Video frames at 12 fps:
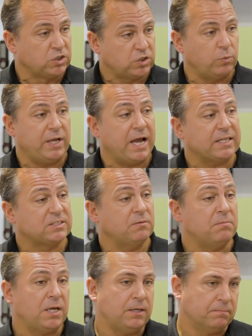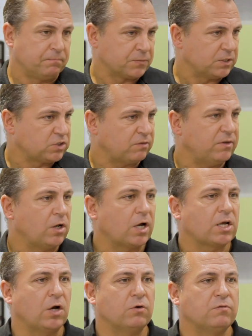So we had to meet something
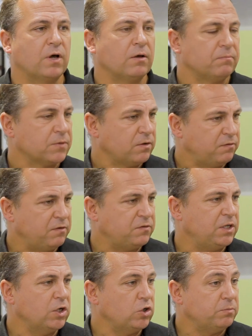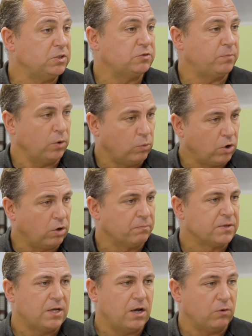like over 50 lumens per
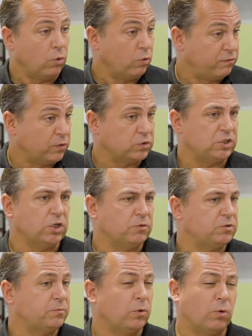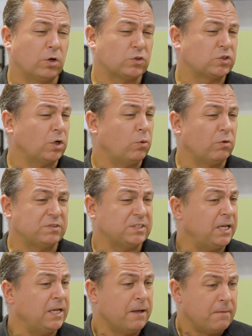watt uh, or 40 lumens per watt. So
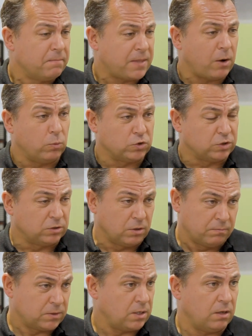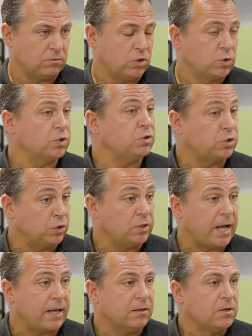obviously that wasn't, you couldn't
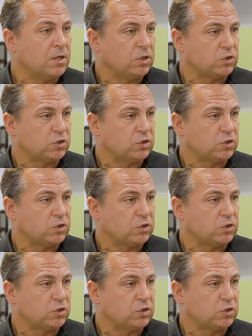do that.